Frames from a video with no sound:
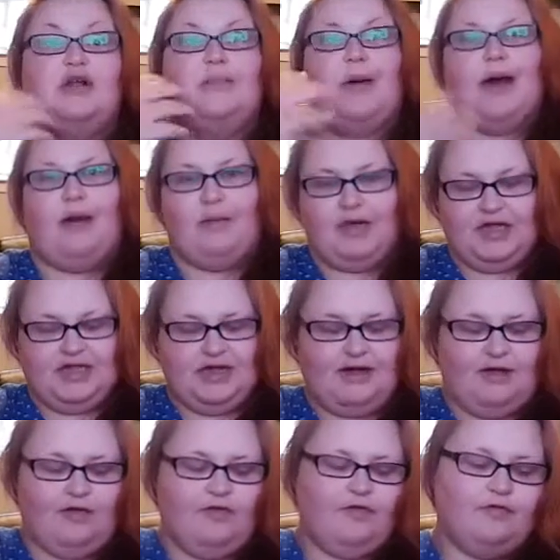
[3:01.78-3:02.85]
about
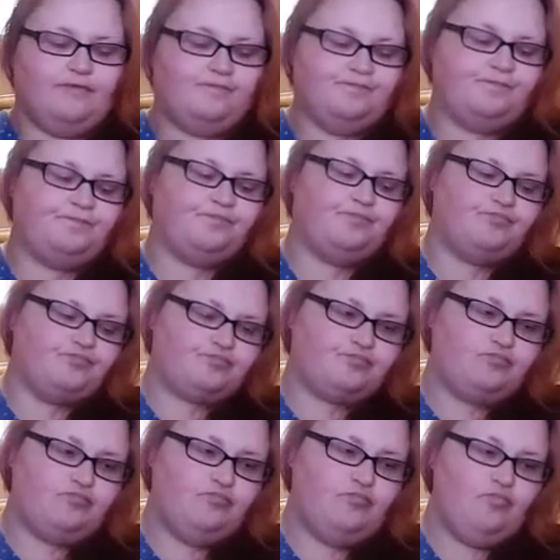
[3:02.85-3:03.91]
myself.
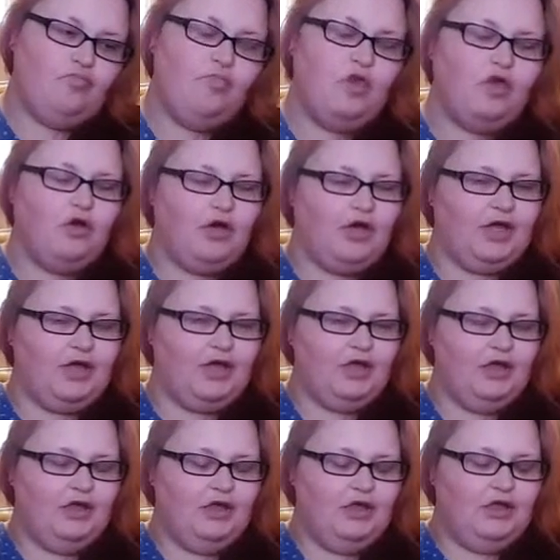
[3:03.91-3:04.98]
Okay,
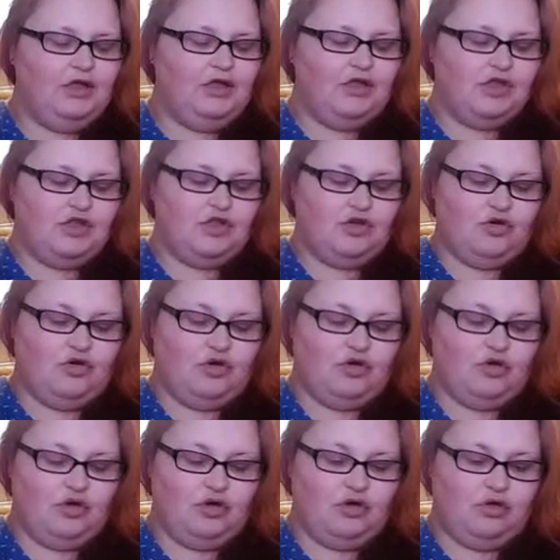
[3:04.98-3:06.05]

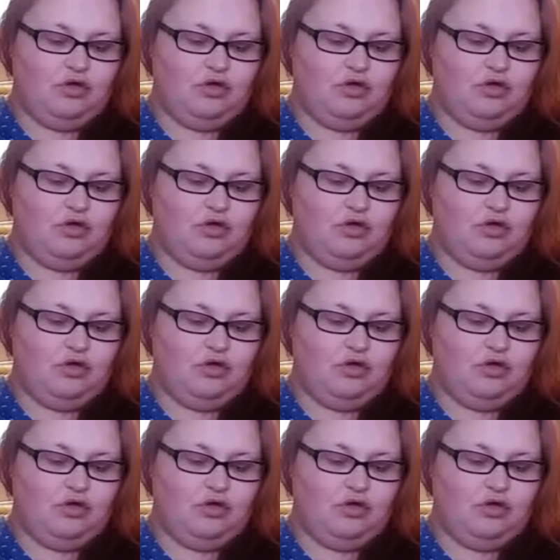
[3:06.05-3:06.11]
so